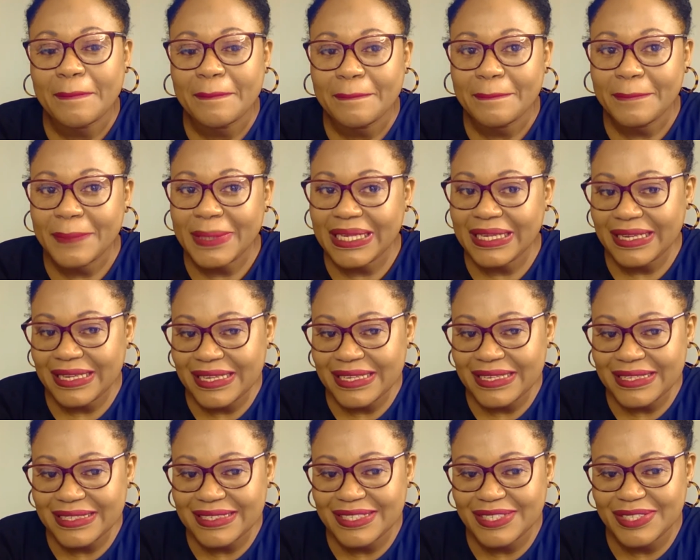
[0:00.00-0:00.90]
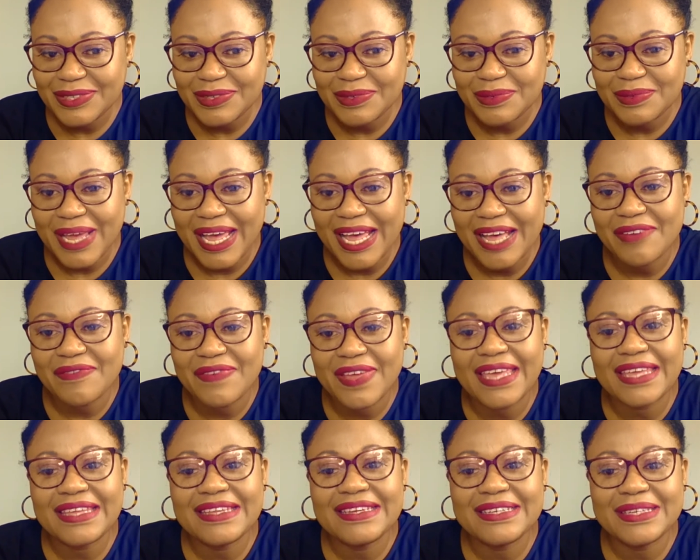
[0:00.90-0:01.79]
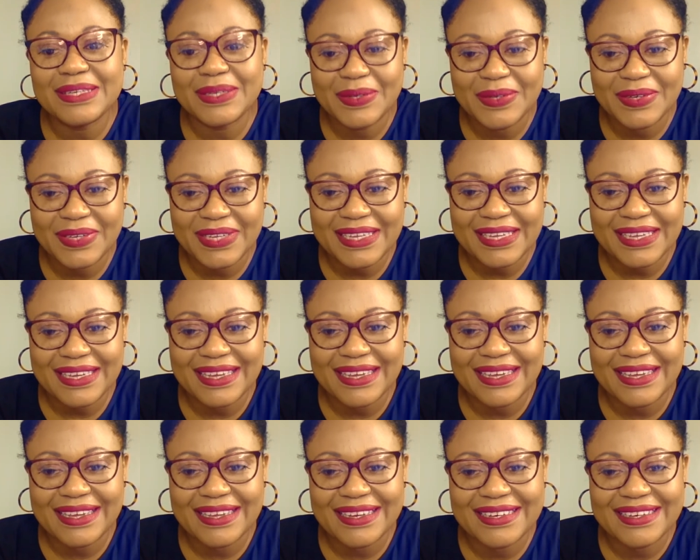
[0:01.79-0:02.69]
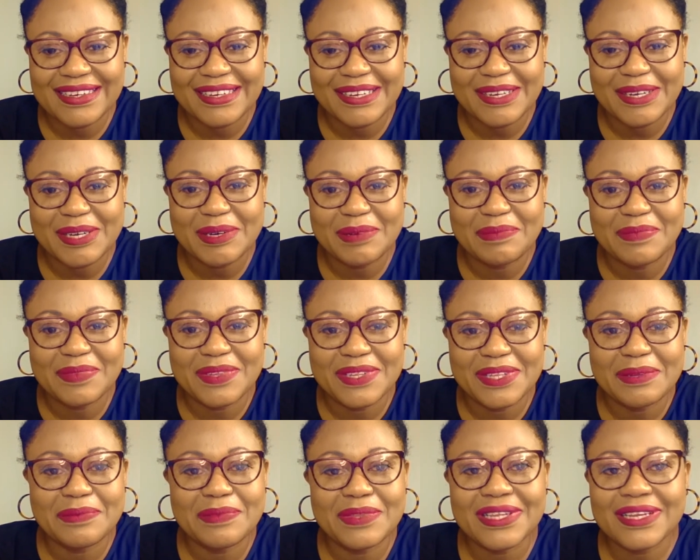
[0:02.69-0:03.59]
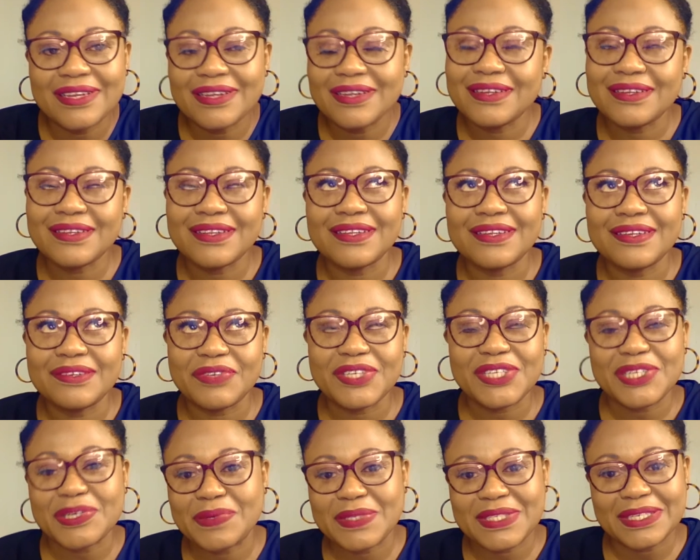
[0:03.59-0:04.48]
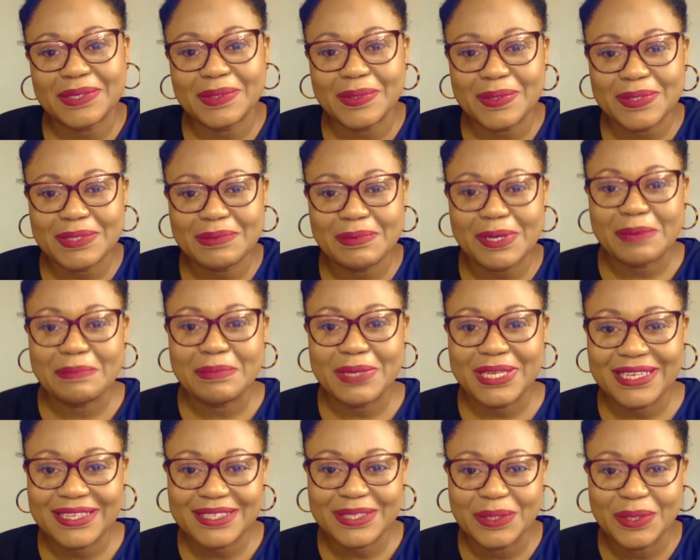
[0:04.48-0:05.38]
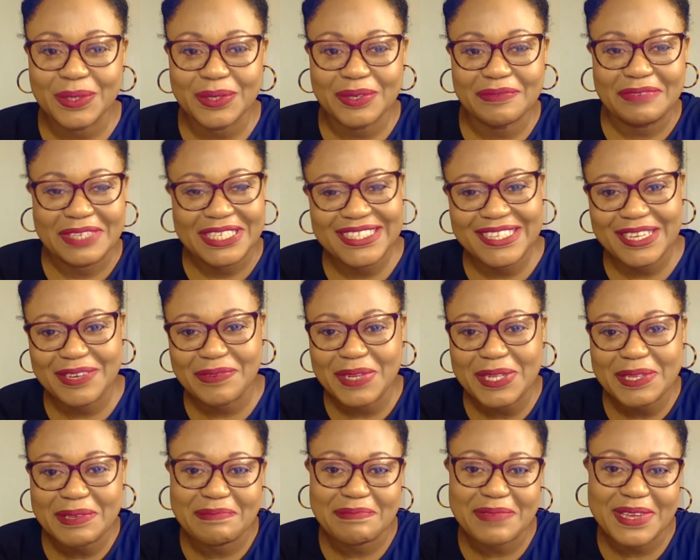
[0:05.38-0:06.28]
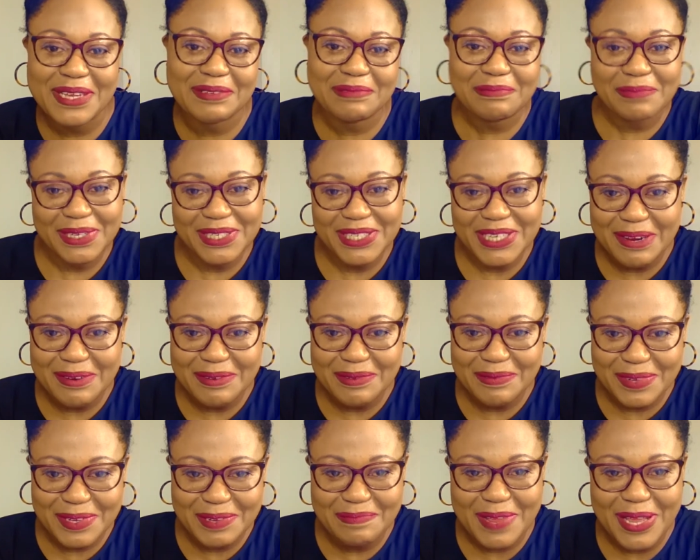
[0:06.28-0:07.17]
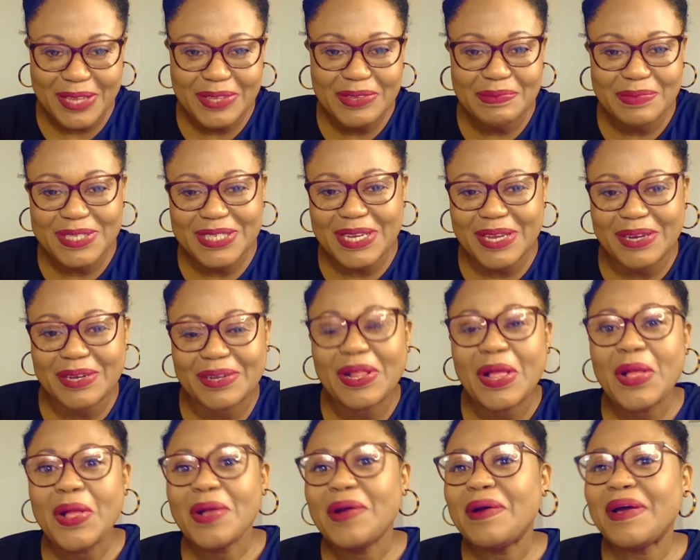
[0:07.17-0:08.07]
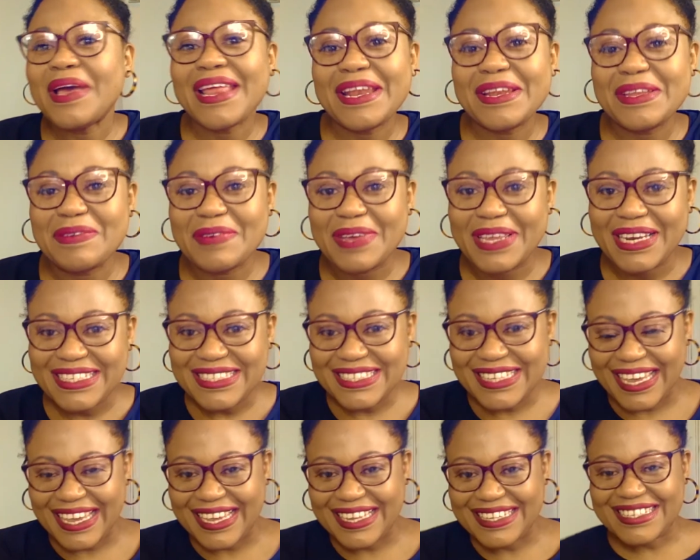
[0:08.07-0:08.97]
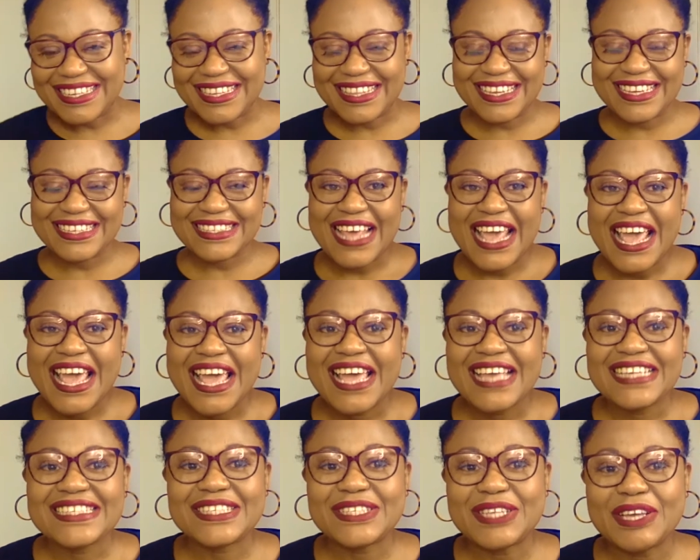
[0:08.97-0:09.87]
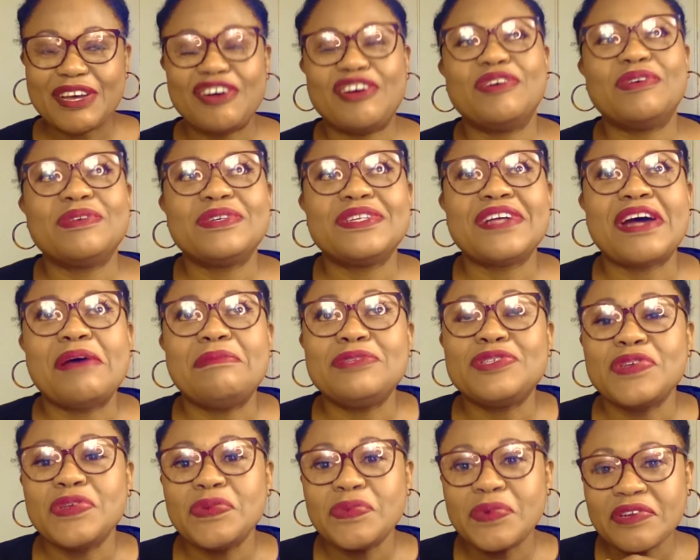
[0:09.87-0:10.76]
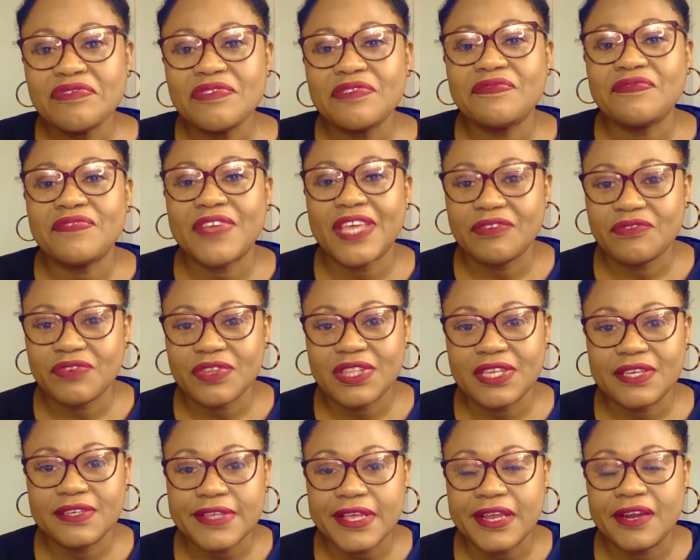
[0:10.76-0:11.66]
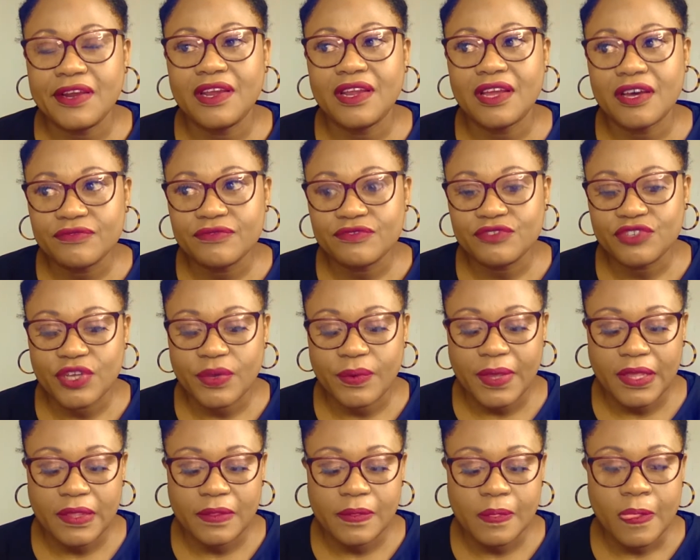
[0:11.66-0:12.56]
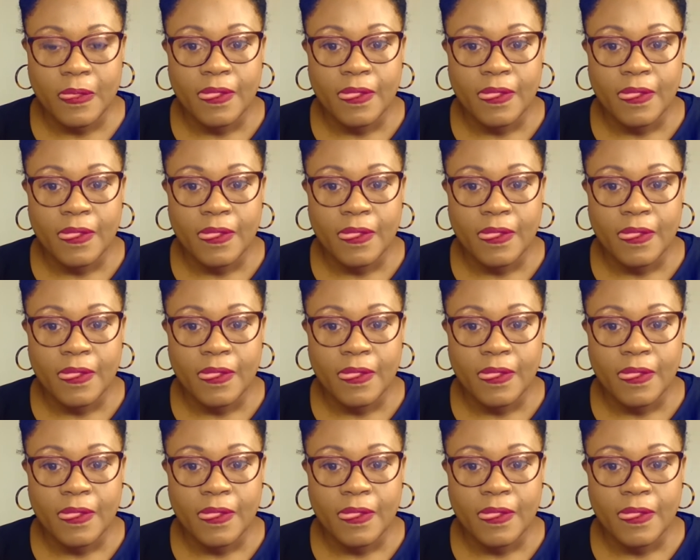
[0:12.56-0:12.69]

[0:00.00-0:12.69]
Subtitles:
please do have a look. And the video isn't long, it's about a minute long of me saying welcome back to my channel, welcome back to my channel. But anyway, let's get into this. So I'm doing one of the favorite things I love doing,